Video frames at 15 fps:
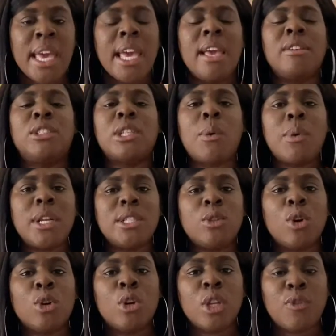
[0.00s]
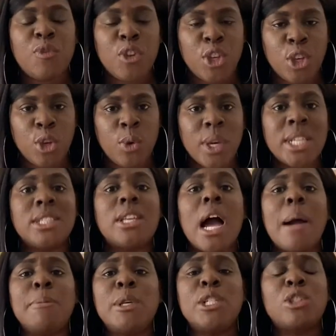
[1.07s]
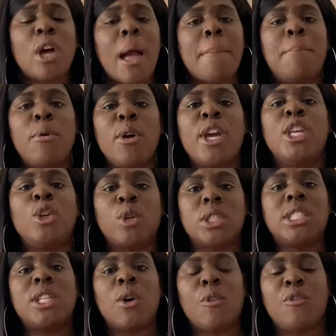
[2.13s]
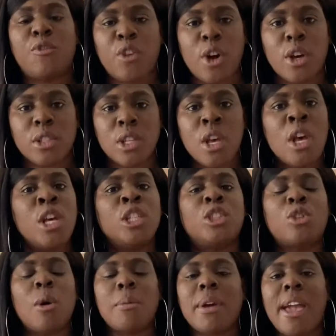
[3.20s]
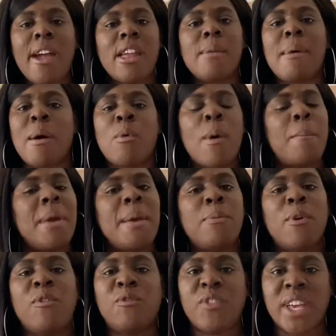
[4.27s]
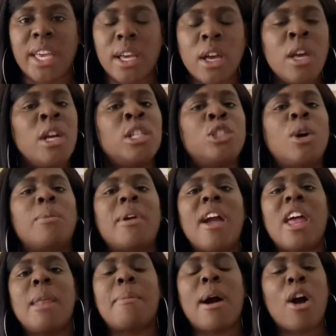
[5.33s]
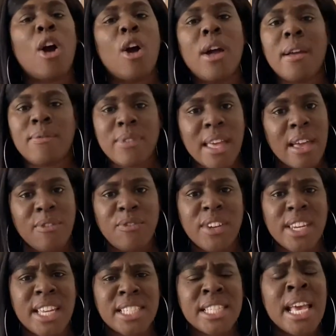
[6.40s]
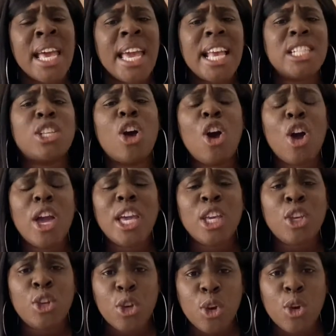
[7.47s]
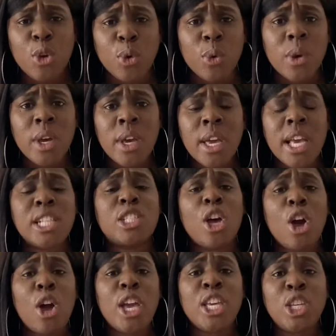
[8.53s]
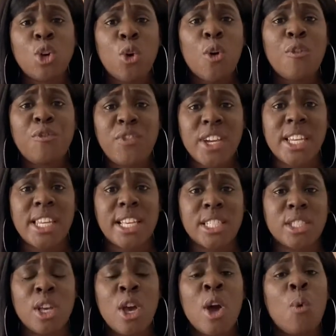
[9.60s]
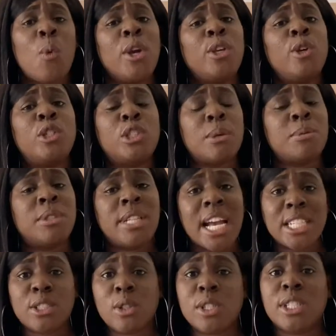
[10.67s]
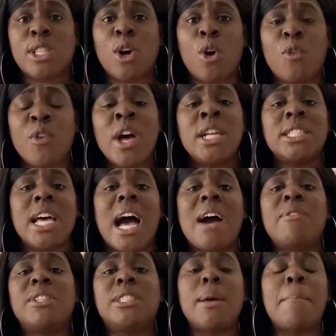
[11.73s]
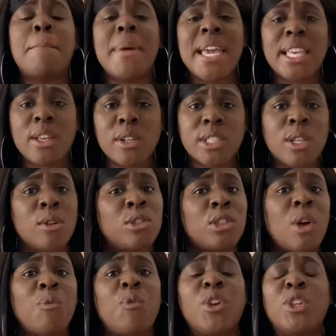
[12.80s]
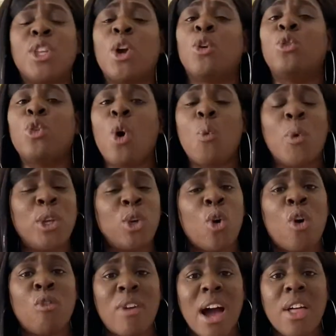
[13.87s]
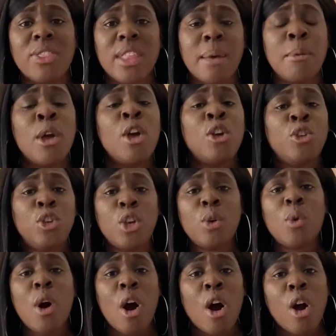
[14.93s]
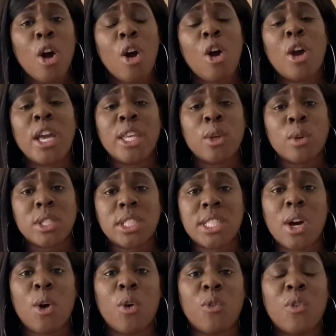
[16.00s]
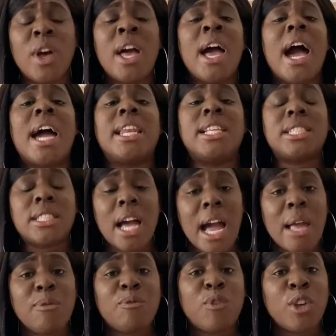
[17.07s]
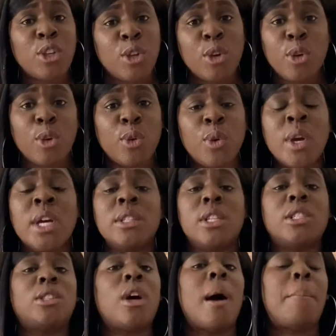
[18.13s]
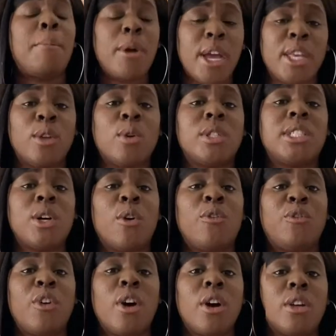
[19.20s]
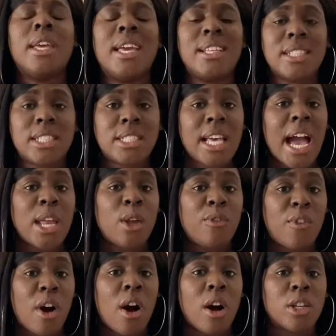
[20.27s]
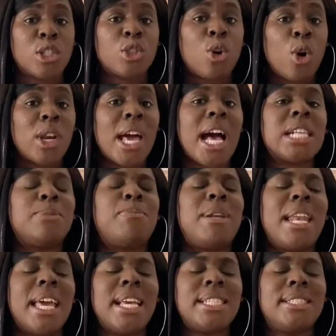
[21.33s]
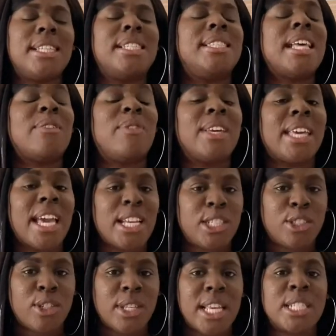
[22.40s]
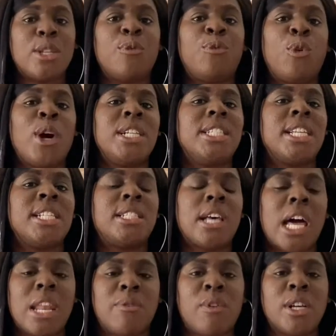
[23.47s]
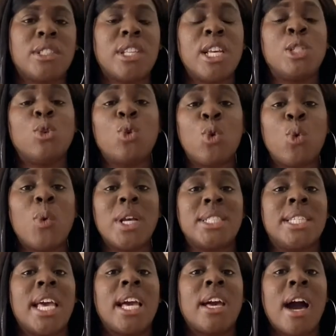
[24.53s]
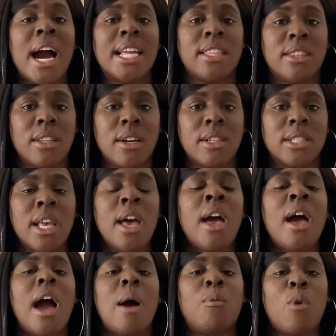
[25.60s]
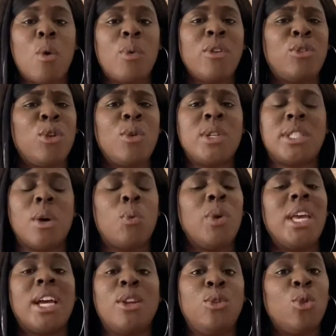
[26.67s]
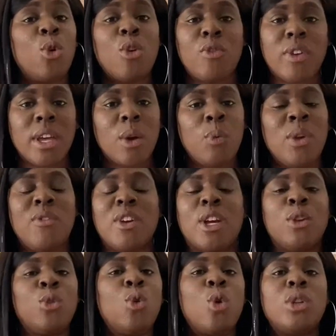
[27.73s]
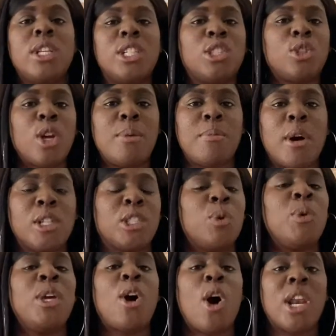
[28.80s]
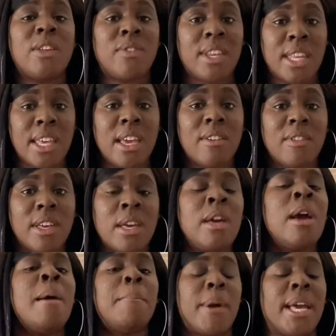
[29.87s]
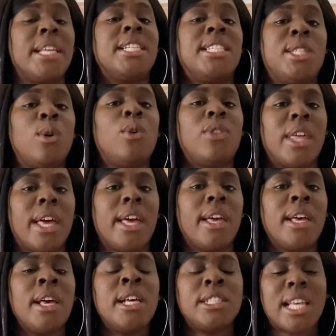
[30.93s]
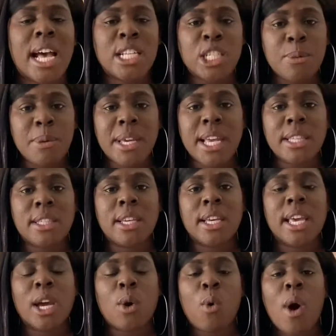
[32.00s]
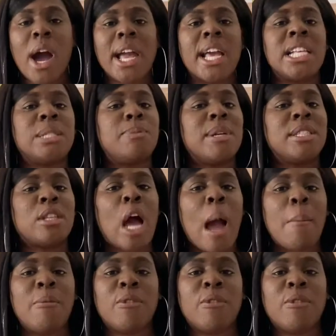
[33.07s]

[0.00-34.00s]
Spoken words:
If someone is not good for you, it's time you started putting yourself first. Stop caring about what people think. Stop caring about hurting their feelings. It's hurting you. It's hurting your feelings when you subject yourself to having to make yourself something you're not when you're around them. You are hurting yourself, and it's time for you to start putting yourself first. Inside of us, God has placed this navigation. It's a voice inside of us that is always there guiding us. And what we do is that we ignore it. We've ignored it so much that we can't even hear it, but it's still there. So as you begin to get quiet and spend time with